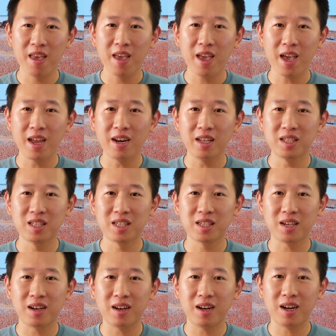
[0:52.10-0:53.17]
and
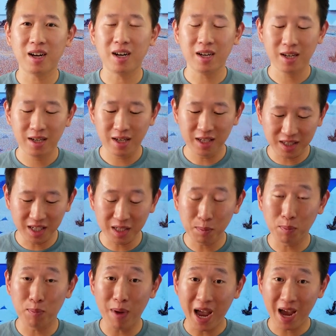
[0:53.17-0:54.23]
it's this
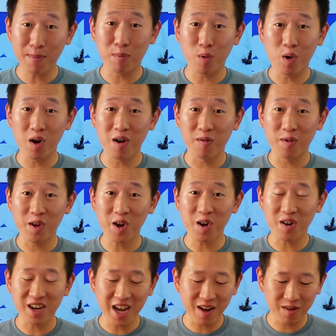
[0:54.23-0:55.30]
bad boy over
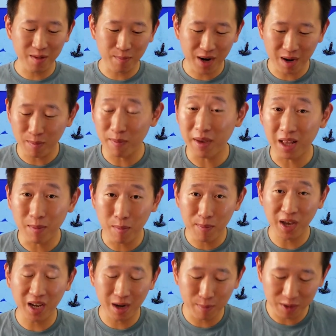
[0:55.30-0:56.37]
here down at the bottom. Let me
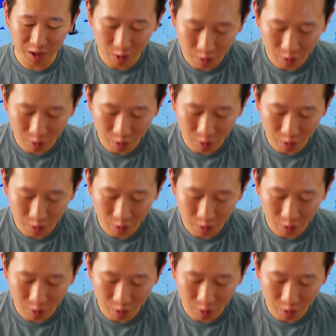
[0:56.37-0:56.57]
pick it up and show